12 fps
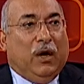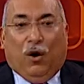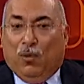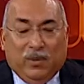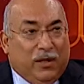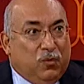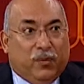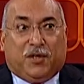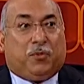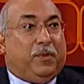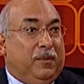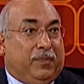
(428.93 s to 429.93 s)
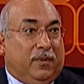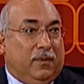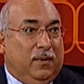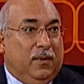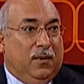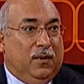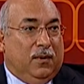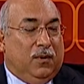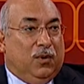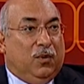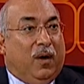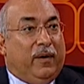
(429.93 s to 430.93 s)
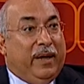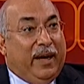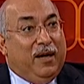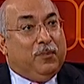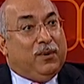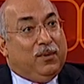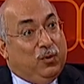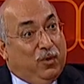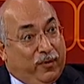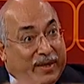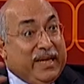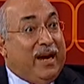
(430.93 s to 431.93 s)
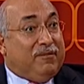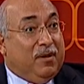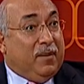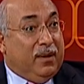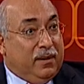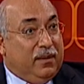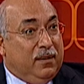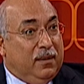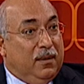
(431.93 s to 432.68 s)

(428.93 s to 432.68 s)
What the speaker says: only rich people who already have the money,